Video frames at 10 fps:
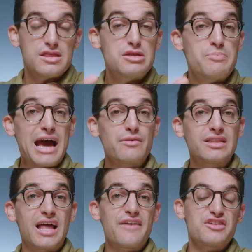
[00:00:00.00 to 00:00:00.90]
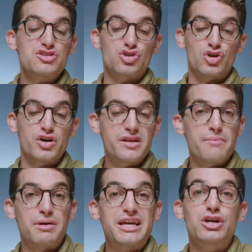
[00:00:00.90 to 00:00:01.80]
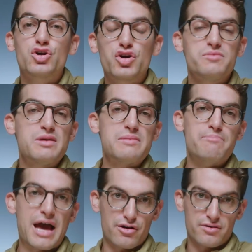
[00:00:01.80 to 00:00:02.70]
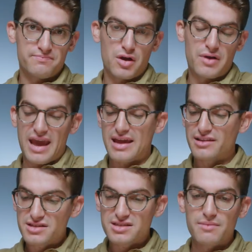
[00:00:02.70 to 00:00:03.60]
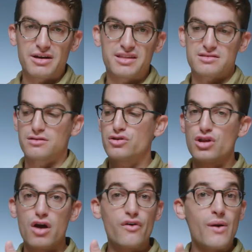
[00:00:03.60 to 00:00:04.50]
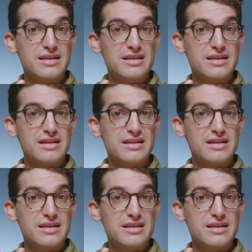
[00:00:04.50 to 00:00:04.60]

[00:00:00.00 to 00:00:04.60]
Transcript: The battery life is good, but it could be better, okay? And let's think about this. Lenovo